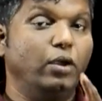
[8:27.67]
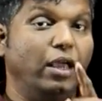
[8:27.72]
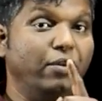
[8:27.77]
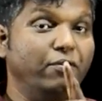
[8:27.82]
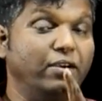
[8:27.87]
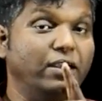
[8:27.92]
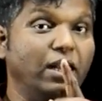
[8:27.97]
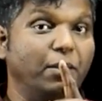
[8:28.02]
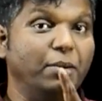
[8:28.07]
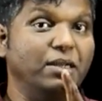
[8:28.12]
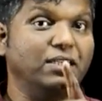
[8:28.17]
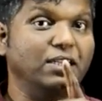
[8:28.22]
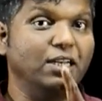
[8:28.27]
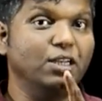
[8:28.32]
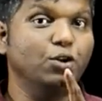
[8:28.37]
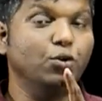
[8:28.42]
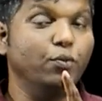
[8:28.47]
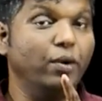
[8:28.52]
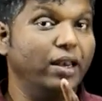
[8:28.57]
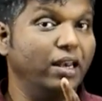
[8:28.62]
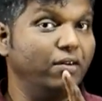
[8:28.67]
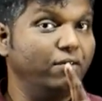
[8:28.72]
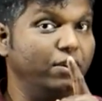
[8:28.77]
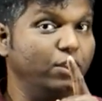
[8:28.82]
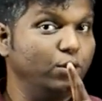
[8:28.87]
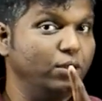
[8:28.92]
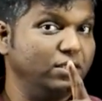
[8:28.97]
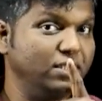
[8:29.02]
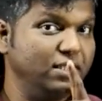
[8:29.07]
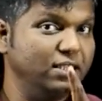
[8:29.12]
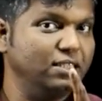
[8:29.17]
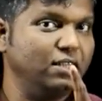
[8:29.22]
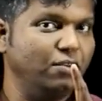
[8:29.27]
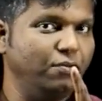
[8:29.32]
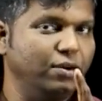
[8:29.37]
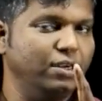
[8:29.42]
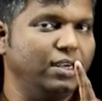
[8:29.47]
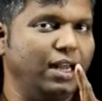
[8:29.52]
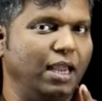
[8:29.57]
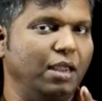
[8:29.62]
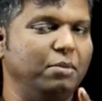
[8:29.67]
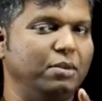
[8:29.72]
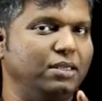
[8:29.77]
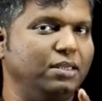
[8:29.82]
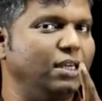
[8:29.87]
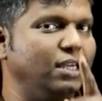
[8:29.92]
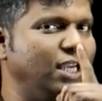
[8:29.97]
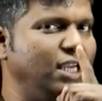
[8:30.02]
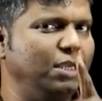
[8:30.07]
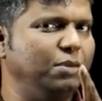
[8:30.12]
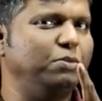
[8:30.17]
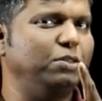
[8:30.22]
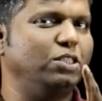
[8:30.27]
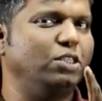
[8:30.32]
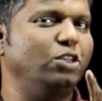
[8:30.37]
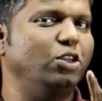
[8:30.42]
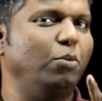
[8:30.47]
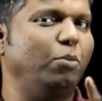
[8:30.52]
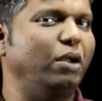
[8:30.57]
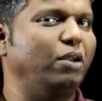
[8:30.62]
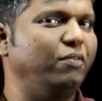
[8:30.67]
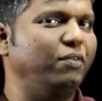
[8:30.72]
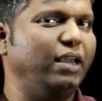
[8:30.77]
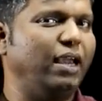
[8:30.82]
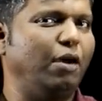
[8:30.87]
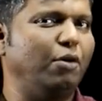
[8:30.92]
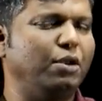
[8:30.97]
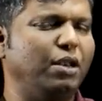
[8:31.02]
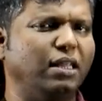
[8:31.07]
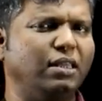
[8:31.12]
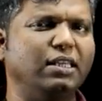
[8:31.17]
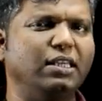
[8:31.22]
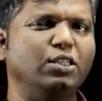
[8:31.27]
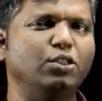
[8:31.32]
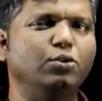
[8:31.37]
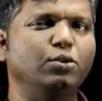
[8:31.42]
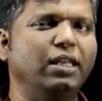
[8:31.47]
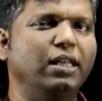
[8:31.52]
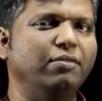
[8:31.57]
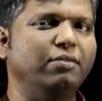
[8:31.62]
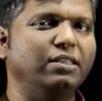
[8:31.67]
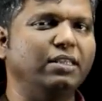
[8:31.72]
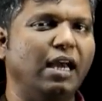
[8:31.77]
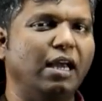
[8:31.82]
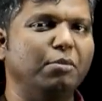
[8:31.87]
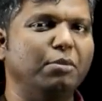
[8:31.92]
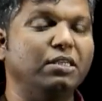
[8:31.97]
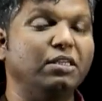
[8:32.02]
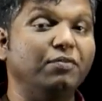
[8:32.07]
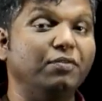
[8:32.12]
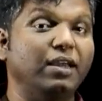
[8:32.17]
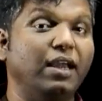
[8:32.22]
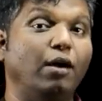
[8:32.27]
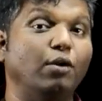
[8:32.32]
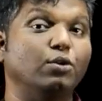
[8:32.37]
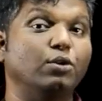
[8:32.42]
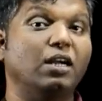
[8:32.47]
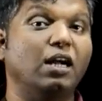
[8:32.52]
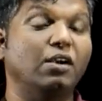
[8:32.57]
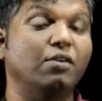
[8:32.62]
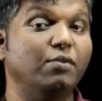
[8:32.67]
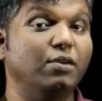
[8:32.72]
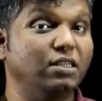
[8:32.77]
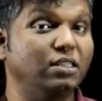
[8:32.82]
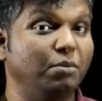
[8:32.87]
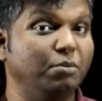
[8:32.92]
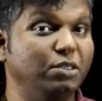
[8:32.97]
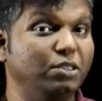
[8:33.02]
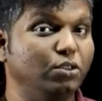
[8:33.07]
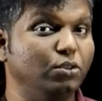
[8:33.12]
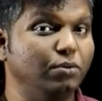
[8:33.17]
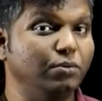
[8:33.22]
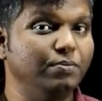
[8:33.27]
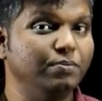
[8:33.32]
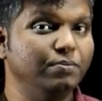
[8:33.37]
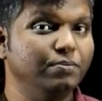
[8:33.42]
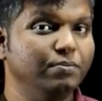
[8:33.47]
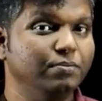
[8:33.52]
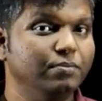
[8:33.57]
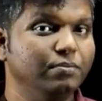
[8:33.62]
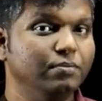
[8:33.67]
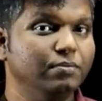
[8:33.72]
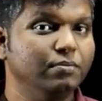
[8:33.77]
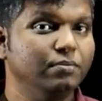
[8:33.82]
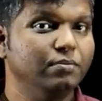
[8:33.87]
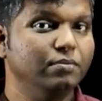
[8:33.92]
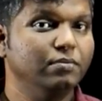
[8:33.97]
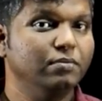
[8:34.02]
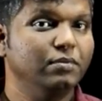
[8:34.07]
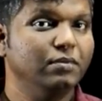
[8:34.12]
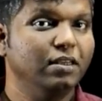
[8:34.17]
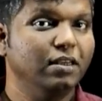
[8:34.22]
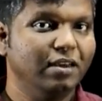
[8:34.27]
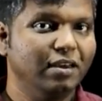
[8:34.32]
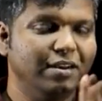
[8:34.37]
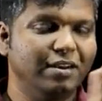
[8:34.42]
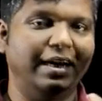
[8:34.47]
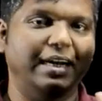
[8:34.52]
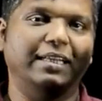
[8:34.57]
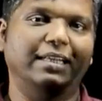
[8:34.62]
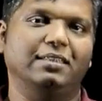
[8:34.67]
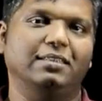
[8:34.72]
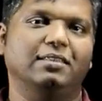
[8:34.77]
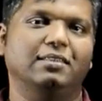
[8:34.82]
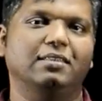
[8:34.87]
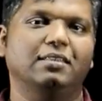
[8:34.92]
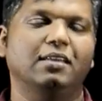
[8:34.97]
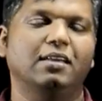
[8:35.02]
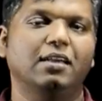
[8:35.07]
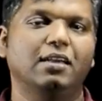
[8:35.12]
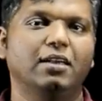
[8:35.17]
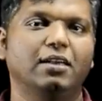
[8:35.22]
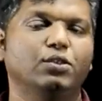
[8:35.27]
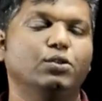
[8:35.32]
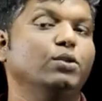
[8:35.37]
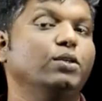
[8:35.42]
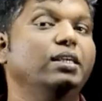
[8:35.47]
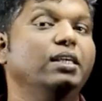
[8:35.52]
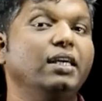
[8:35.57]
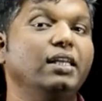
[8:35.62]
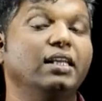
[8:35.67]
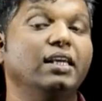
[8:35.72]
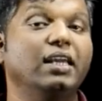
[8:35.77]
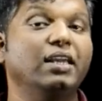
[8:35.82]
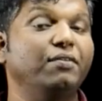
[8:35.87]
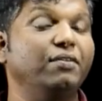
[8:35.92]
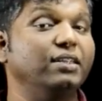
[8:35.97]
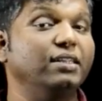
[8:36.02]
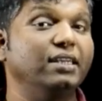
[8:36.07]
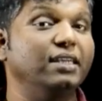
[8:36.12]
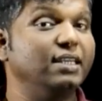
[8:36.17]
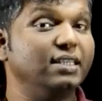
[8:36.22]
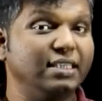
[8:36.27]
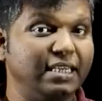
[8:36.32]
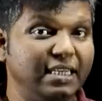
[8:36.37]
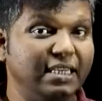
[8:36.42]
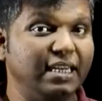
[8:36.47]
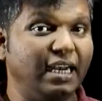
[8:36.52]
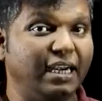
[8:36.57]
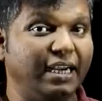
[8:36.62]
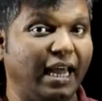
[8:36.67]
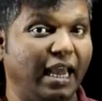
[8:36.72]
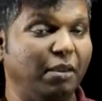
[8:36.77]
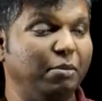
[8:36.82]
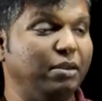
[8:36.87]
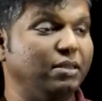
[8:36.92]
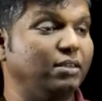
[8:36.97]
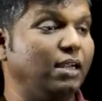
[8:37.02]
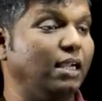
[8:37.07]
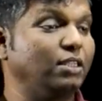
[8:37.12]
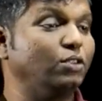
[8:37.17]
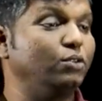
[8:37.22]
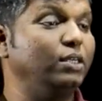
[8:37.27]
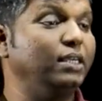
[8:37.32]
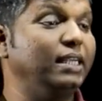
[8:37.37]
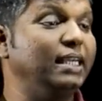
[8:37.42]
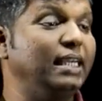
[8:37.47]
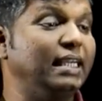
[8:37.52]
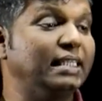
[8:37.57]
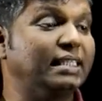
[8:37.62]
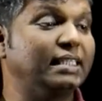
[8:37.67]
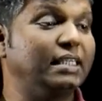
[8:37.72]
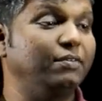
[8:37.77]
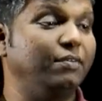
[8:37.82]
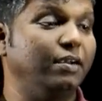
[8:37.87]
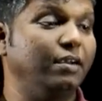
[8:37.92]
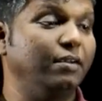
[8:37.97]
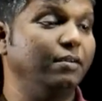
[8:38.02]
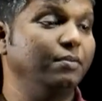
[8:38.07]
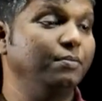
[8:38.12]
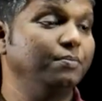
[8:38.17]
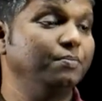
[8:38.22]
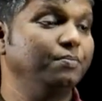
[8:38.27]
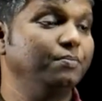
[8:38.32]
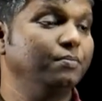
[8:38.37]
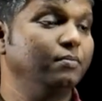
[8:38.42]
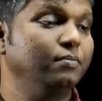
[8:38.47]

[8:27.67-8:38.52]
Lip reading: So every time I tell you, whenever you are seeing the word diameter, keep this in your mind. We have nothing to deal with diameter. We have to convert them into radius. So here the given thing is inner diameter. Actually, D is given.